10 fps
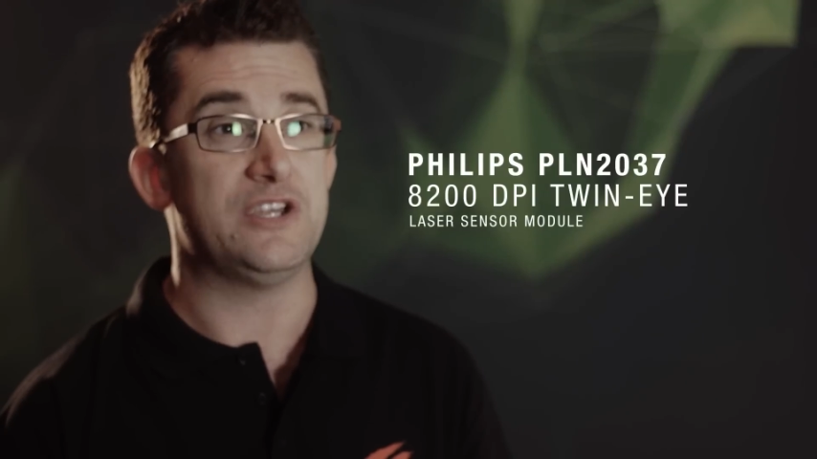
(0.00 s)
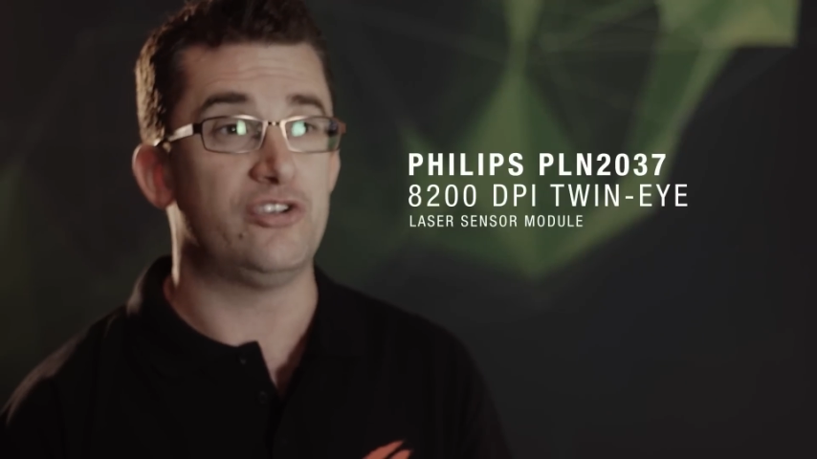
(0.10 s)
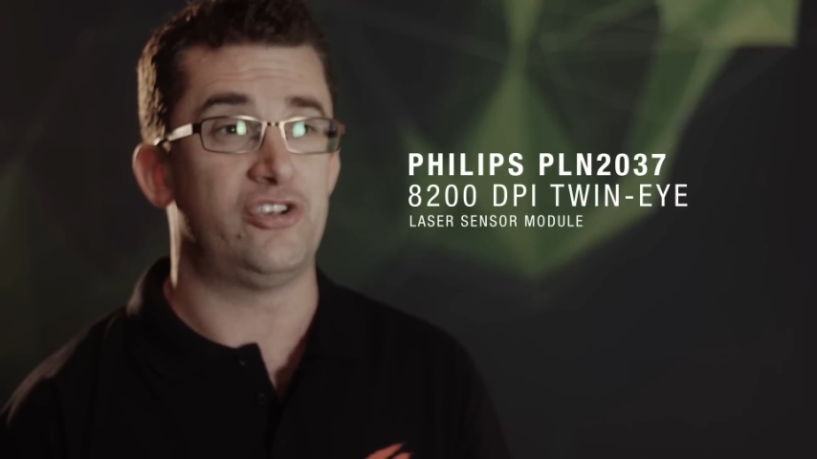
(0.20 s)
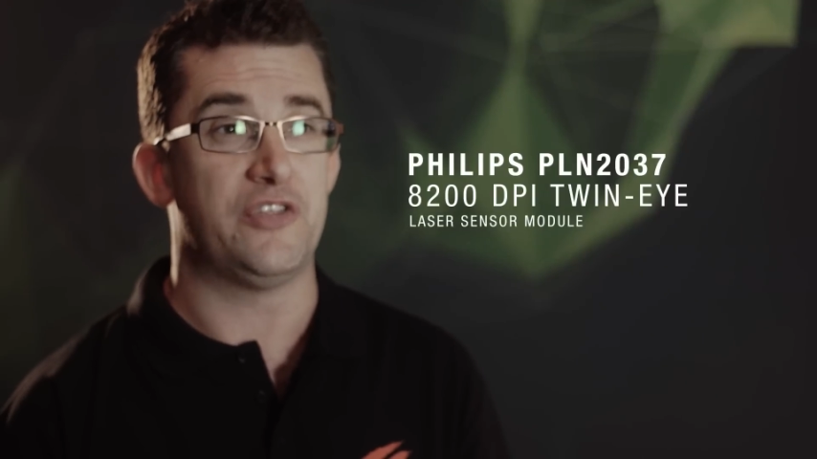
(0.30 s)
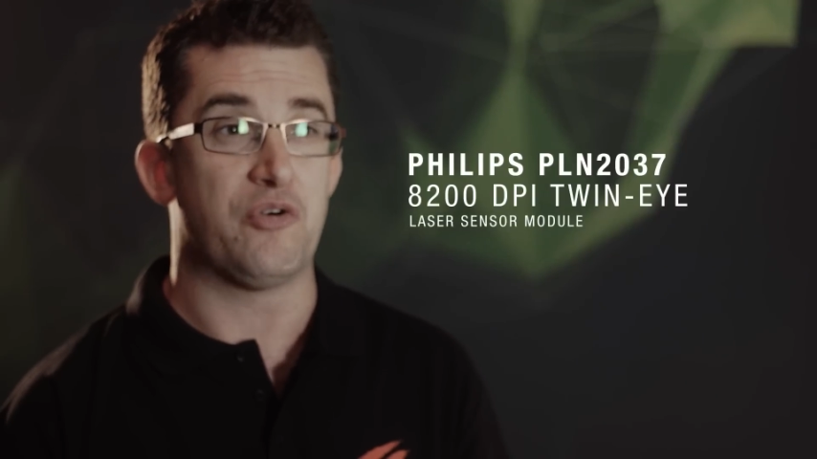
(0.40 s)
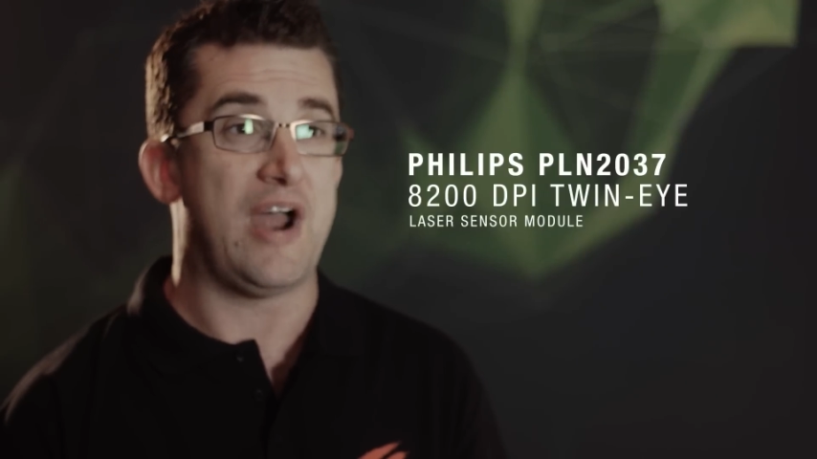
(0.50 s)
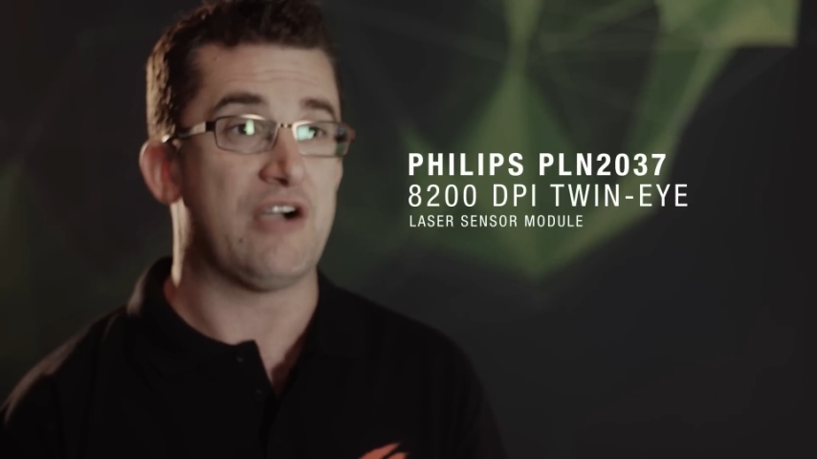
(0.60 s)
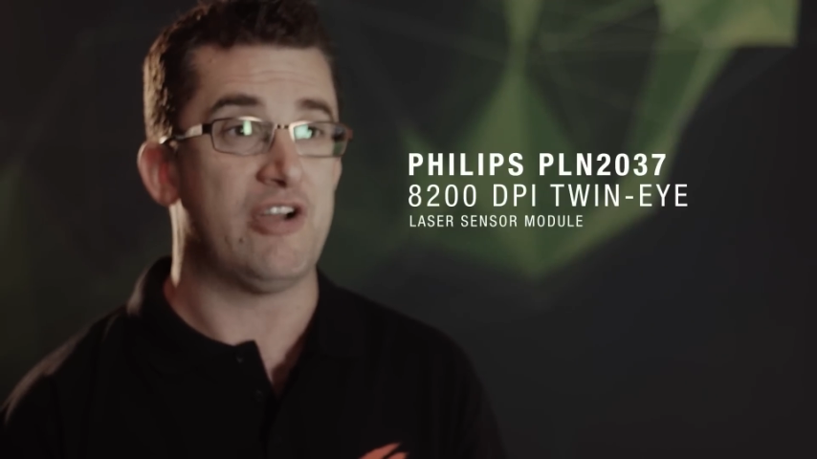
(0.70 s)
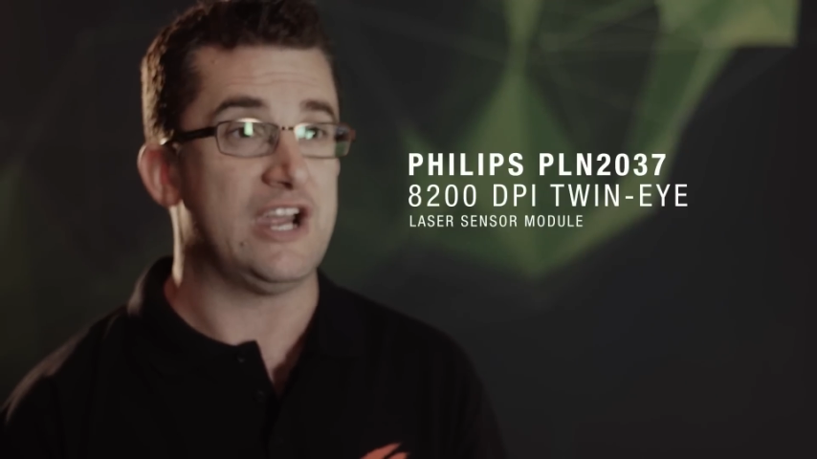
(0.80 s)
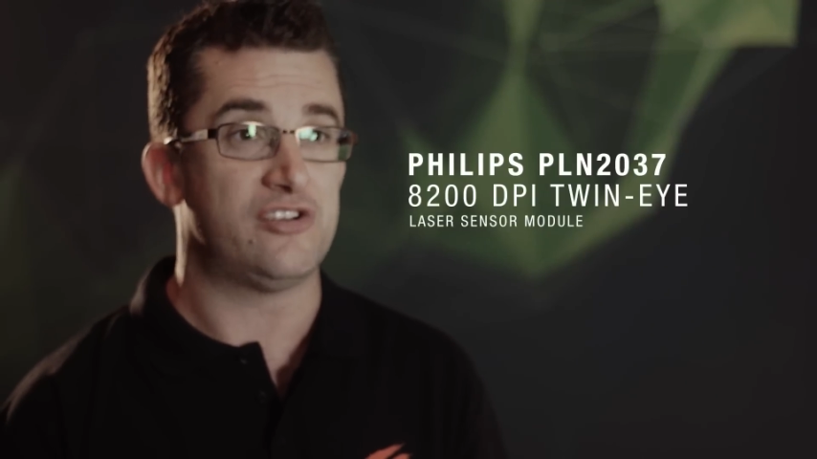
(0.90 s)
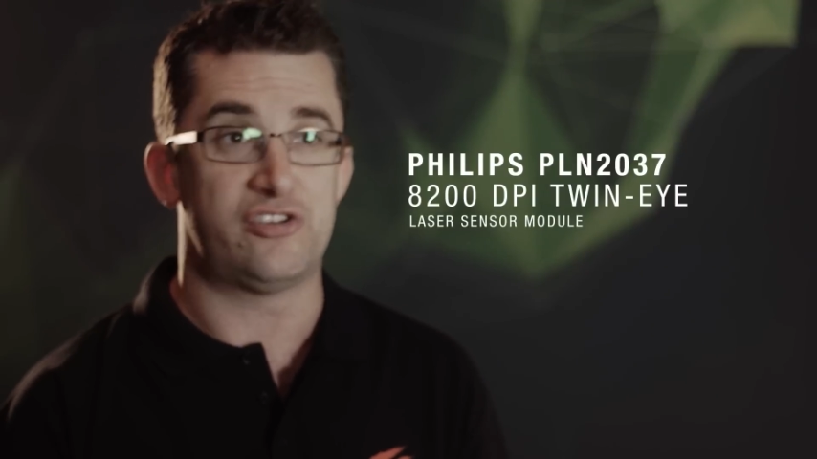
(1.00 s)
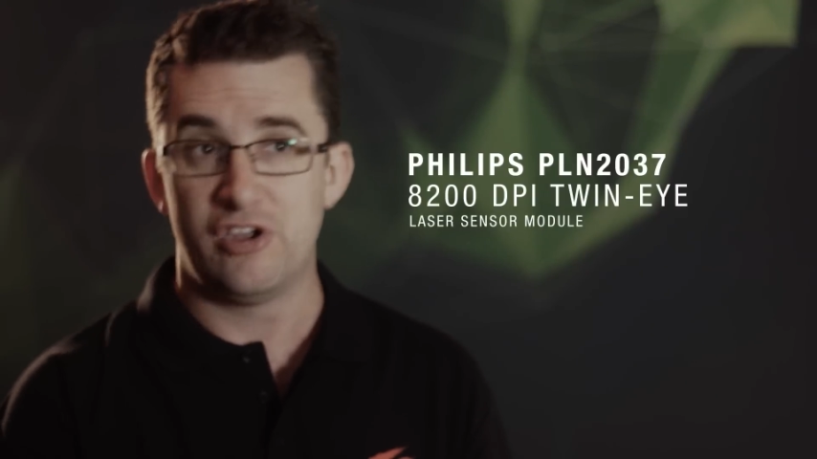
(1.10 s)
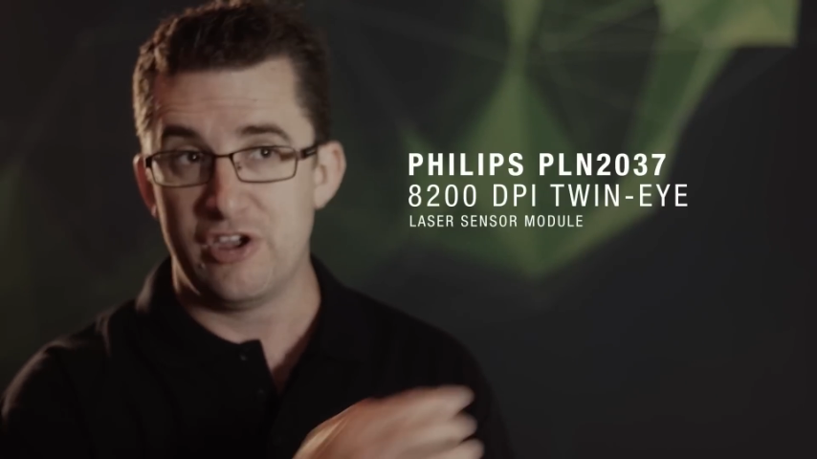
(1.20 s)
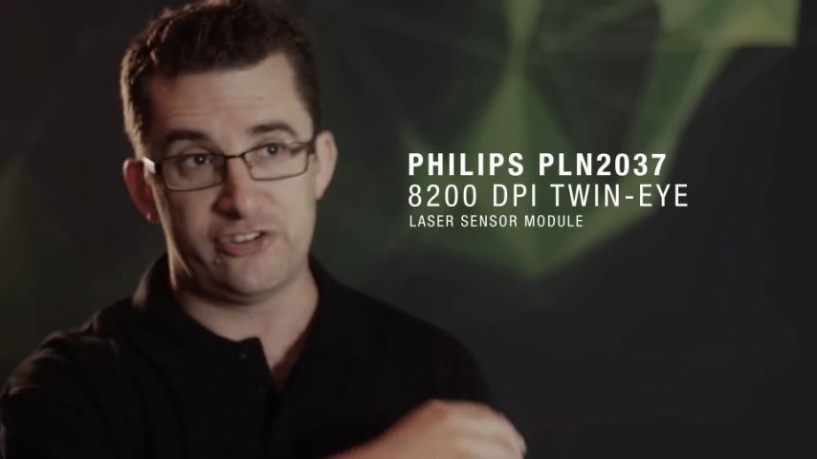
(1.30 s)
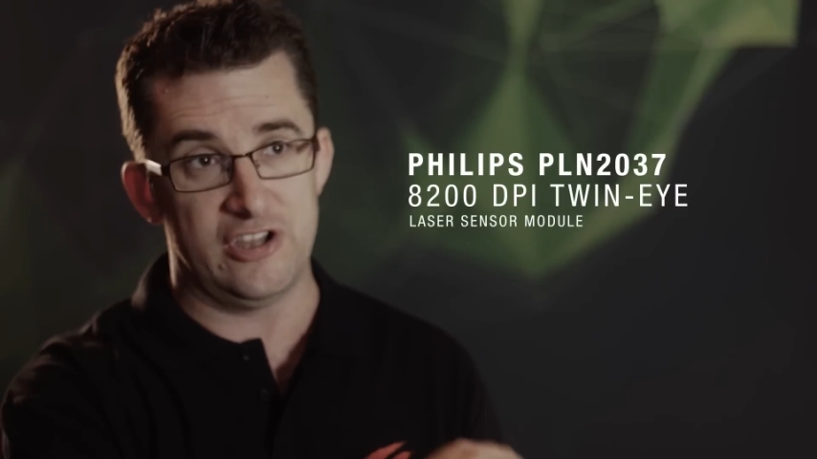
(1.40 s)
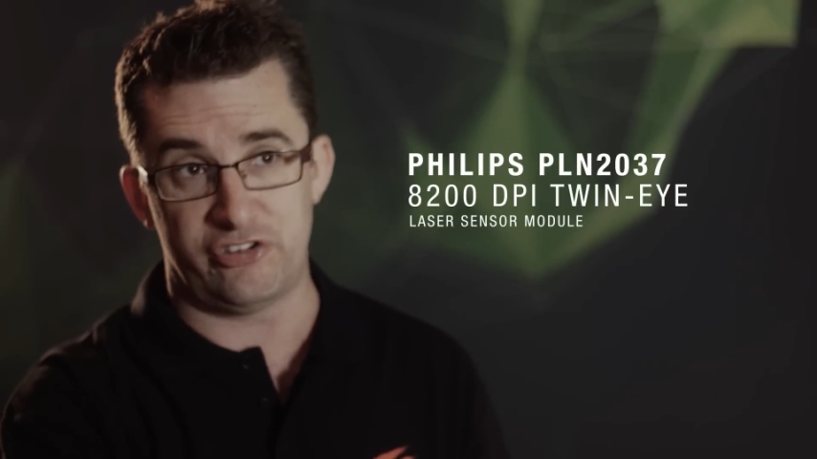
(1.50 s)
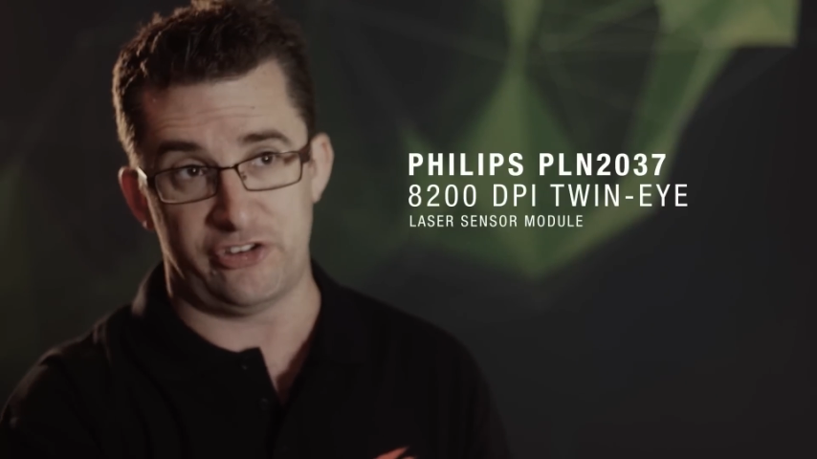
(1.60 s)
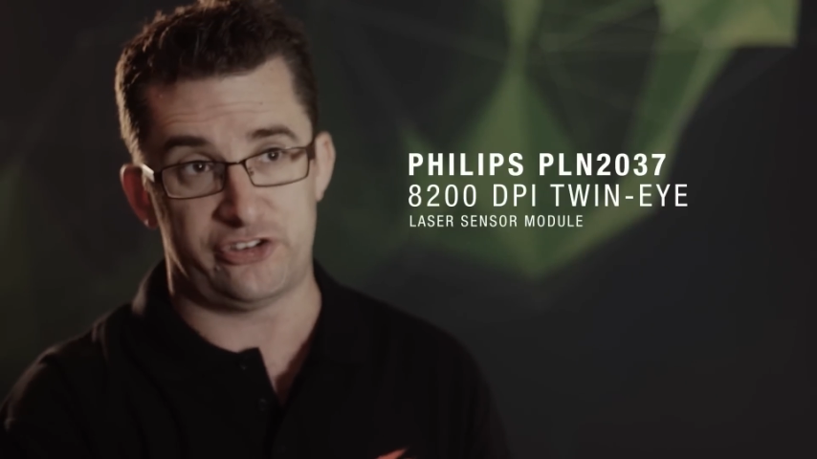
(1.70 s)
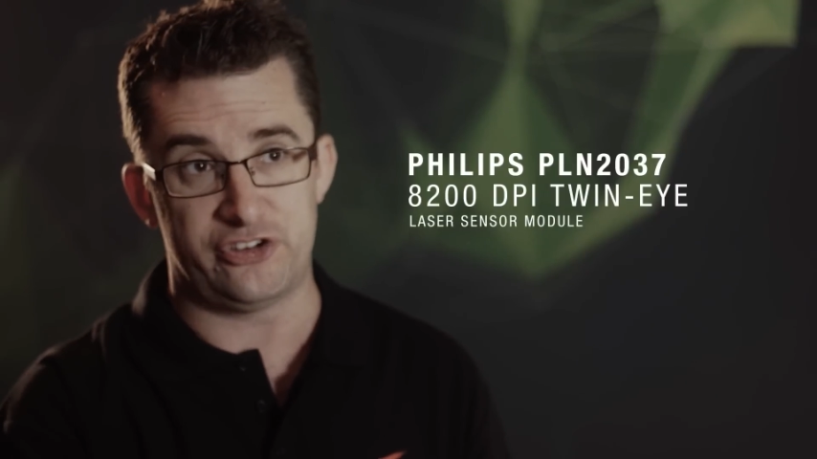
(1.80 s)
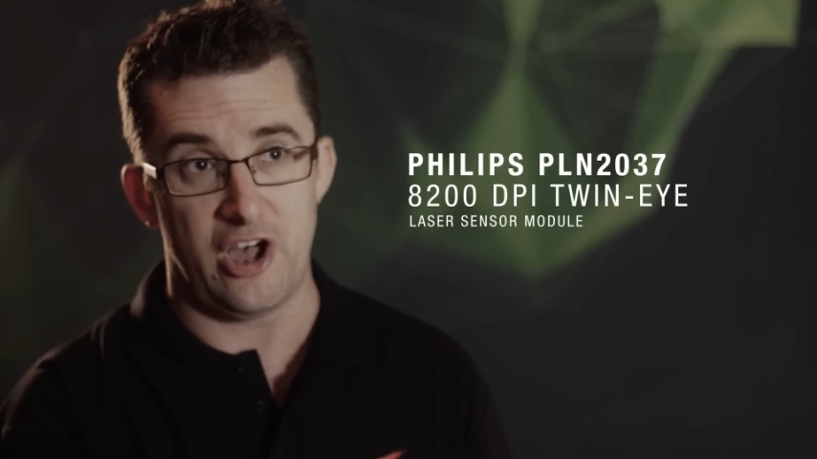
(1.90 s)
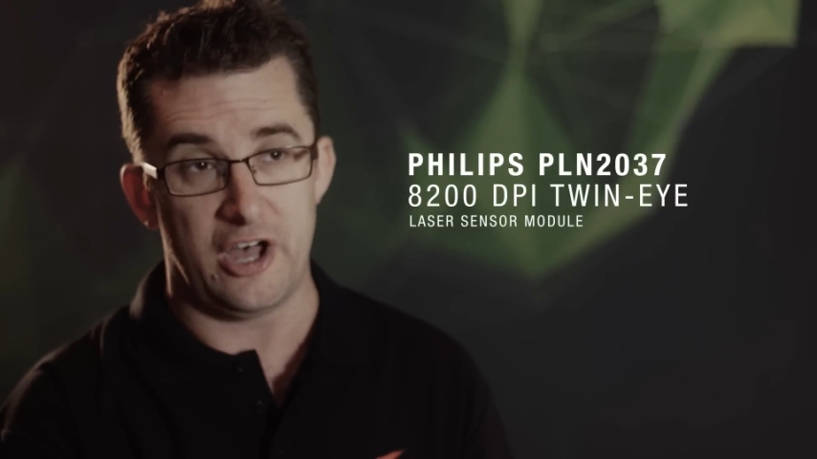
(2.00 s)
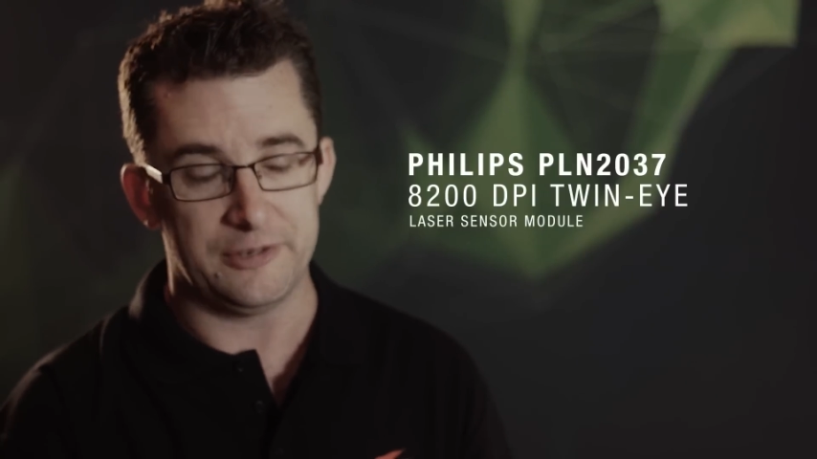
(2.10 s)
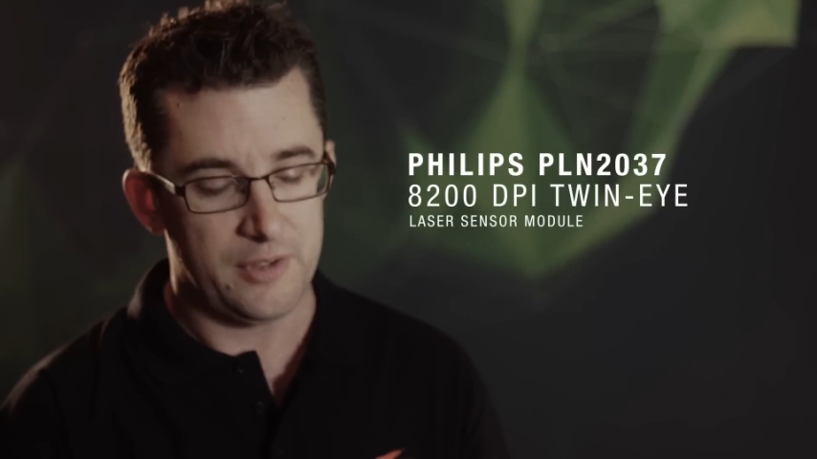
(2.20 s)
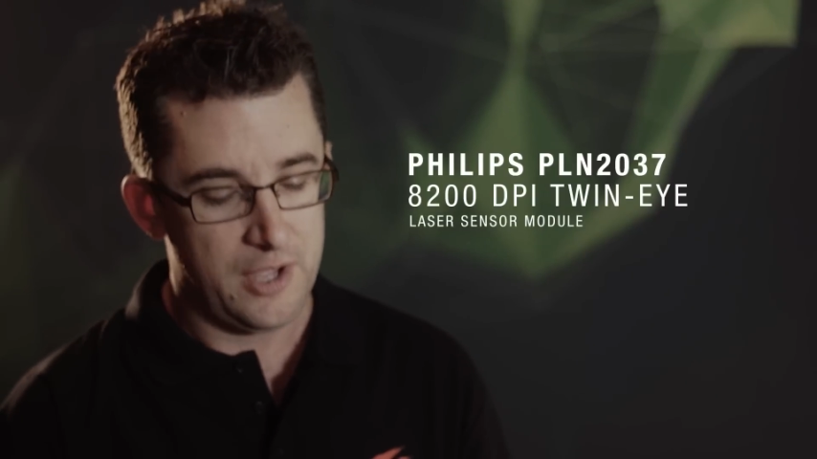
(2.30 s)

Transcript: using in the R.A.T range since the start.